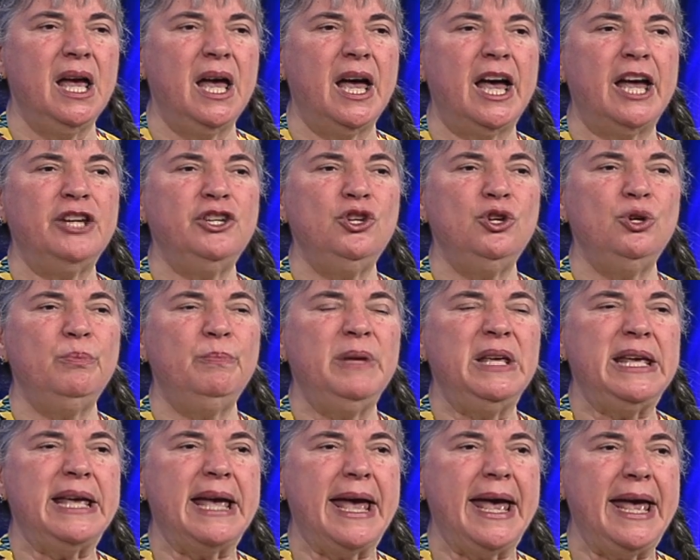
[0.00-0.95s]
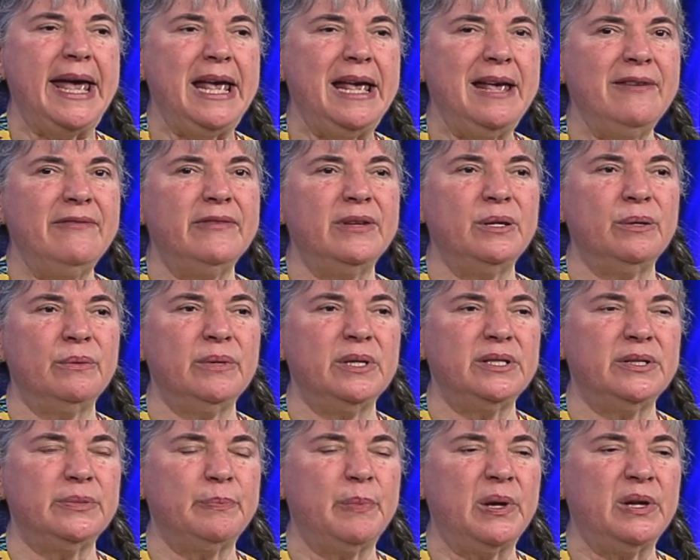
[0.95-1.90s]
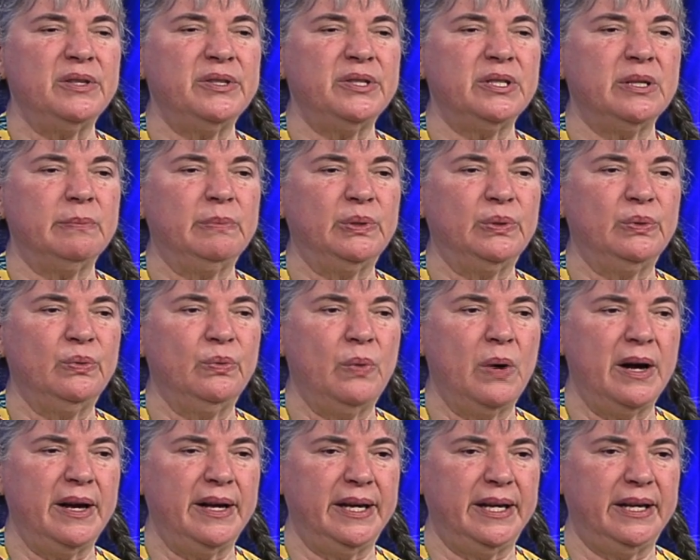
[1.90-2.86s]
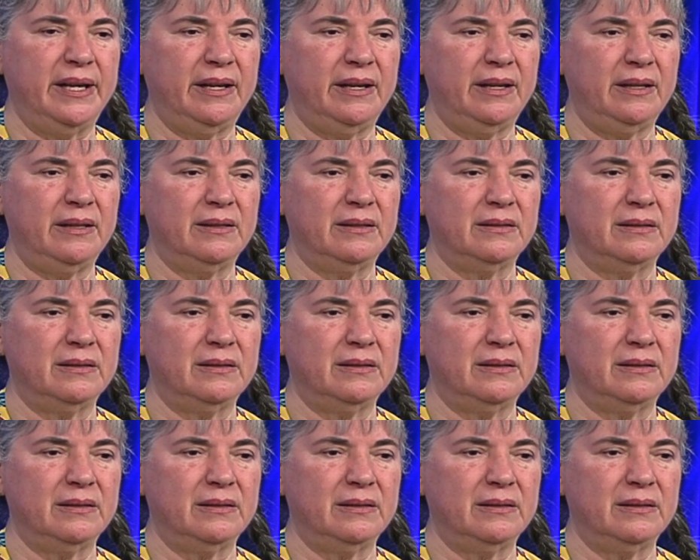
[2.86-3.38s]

and you behave in a responsible way,